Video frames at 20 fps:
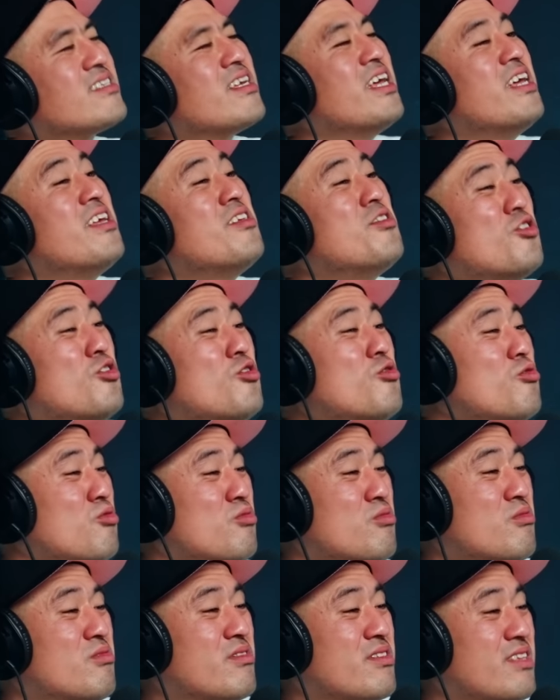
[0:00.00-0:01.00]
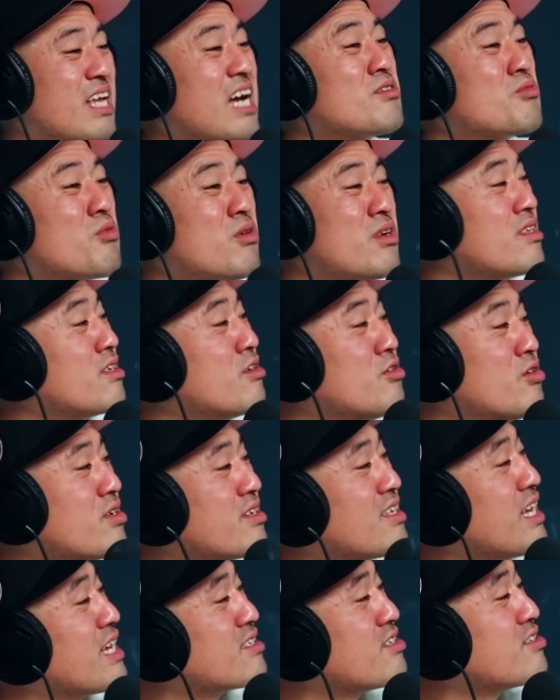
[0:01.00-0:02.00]
That's in you. Yeah. That's what I,
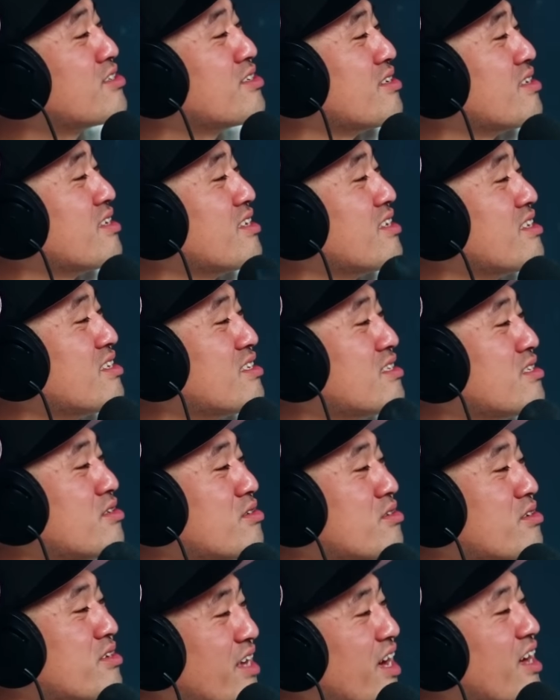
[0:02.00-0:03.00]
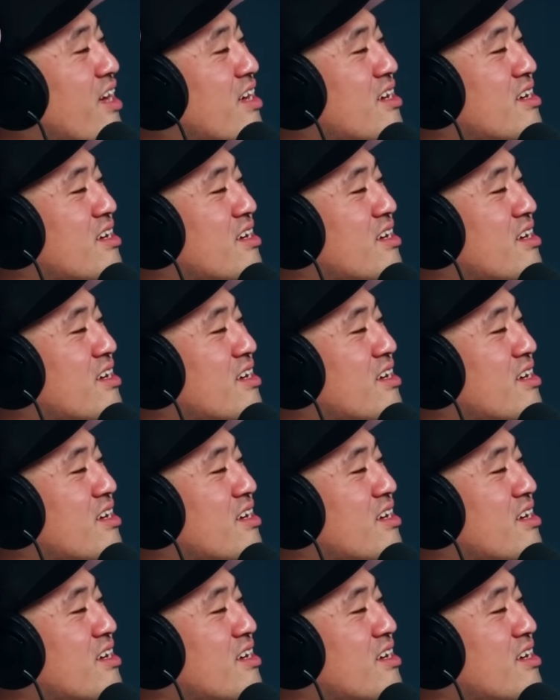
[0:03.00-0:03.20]
yeah, and it's not it's just me. Yeah.